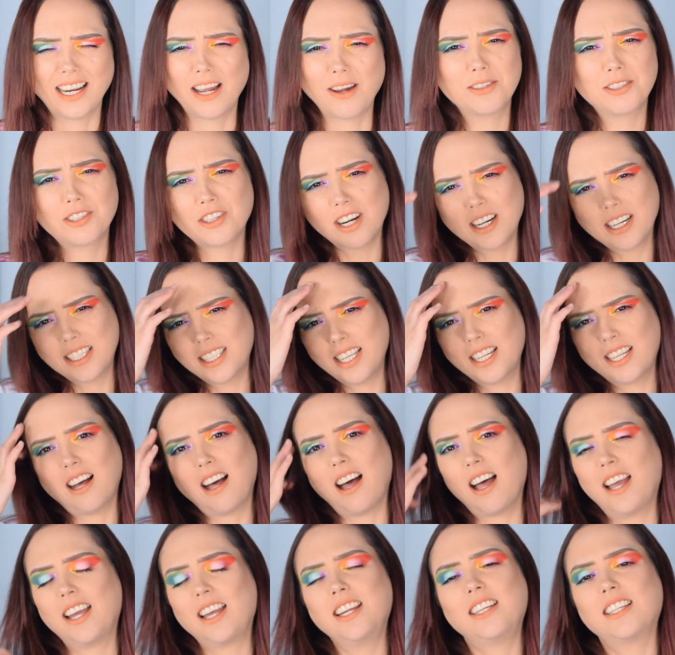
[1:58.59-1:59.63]
I was trying to say
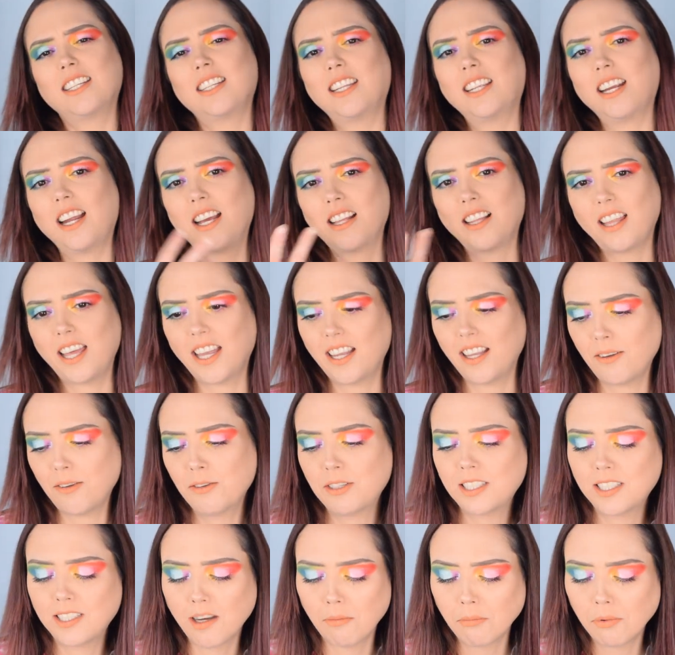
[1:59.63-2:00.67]
kind and then I like
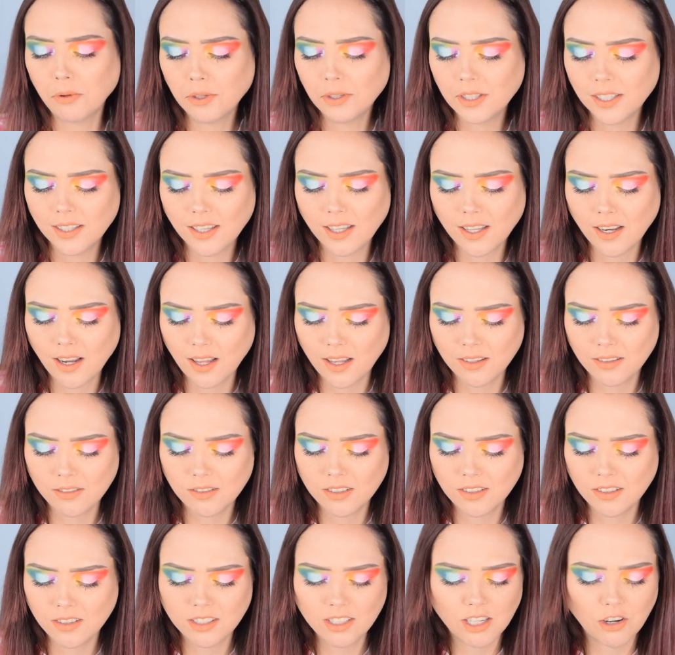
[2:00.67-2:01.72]
stumbled and then I
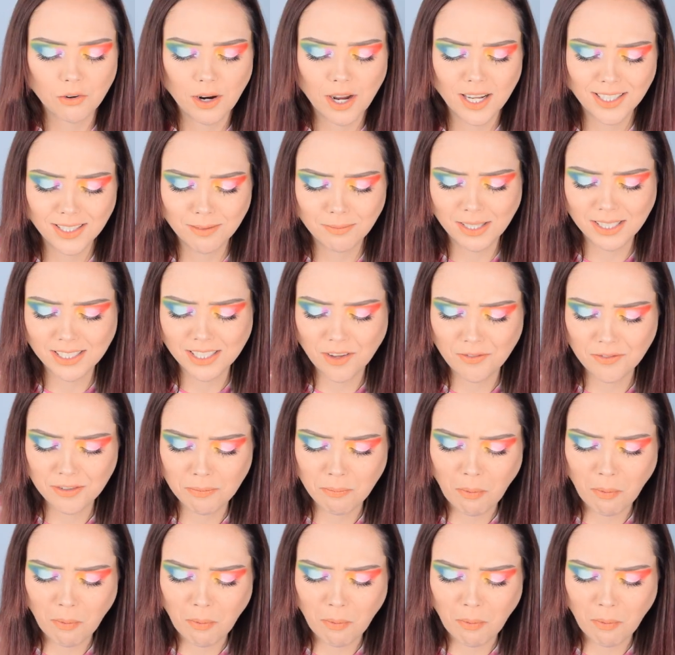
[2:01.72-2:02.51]
corrected myself to